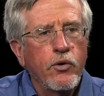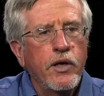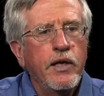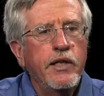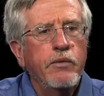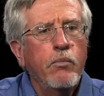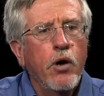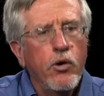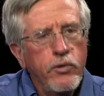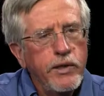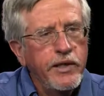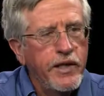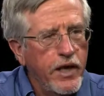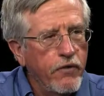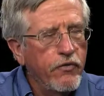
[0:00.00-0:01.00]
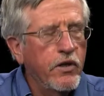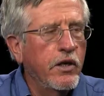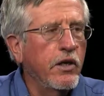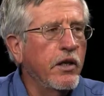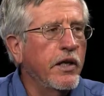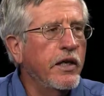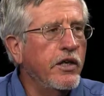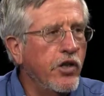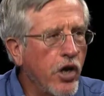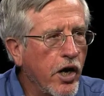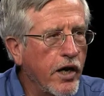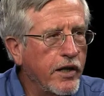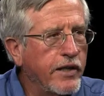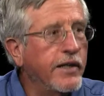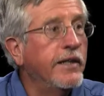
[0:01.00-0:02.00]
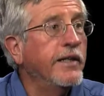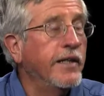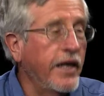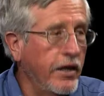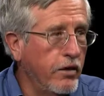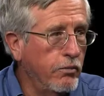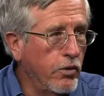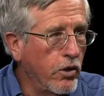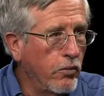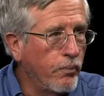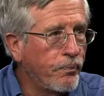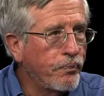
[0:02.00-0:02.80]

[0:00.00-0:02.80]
is most definitely not sustainable.